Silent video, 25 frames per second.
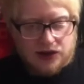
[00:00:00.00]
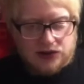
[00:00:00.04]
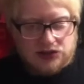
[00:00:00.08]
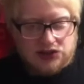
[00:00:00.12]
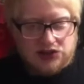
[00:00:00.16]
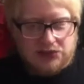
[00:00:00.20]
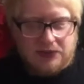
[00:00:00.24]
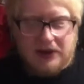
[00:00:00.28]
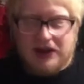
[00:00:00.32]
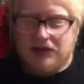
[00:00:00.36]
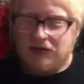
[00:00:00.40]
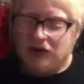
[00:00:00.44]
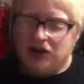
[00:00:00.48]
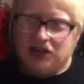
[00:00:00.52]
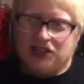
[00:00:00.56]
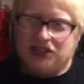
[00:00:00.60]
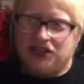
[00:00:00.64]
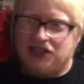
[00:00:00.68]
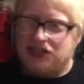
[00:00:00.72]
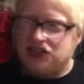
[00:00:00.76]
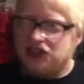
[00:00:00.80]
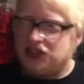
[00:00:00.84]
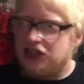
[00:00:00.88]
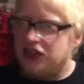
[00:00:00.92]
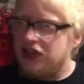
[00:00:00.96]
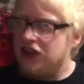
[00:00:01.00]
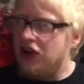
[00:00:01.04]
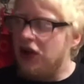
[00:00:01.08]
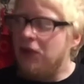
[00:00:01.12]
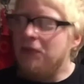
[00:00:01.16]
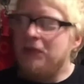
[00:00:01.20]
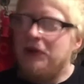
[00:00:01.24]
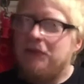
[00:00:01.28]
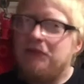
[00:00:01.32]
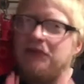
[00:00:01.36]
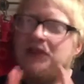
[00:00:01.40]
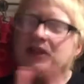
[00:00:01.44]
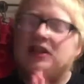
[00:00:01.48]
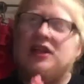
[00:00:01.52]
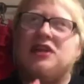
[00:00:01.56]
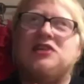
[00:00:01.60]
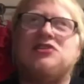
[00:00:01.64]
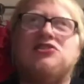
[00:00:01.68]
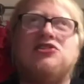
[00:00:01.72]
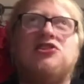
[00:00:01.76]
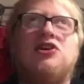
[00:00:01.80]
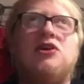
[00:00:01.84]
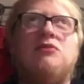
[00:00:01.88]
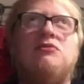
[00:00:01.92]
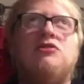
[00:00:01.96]
Chimay Red, actually, I can't remember the
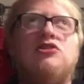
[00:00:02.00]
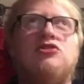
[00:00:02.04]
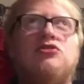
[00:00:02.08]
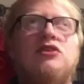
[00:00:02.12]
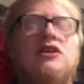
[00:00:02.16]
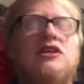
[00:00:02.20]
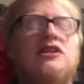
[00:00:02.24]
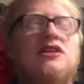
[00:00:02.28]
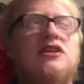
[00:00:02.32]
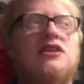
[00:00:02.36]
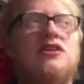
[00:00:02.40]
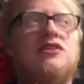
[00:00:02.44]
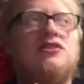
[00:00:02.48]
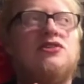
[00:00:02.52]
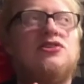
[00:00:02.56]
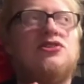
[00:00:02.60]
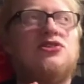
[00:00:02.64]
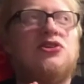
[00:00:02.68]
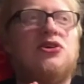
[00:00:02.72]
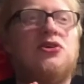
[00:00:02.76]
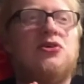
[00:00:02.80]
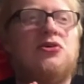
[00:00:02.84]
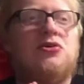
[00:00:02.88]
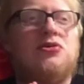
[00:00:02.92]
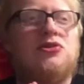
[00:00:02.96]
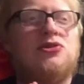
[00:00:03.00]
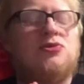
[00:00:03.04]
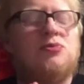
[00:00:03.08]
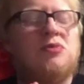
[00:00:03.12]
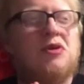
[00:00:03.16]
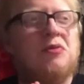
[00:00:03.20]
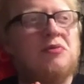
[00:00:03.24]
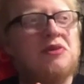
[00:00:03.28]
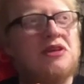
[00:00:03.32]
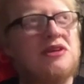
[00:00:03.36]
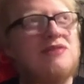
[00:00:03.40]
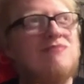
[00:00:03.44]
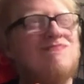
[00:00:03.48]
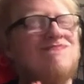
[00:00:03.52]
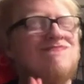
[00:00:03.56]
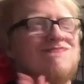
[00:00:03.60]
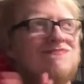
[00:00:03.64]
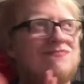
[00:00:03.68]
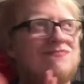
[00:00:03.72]
last time I drank that, so it's probably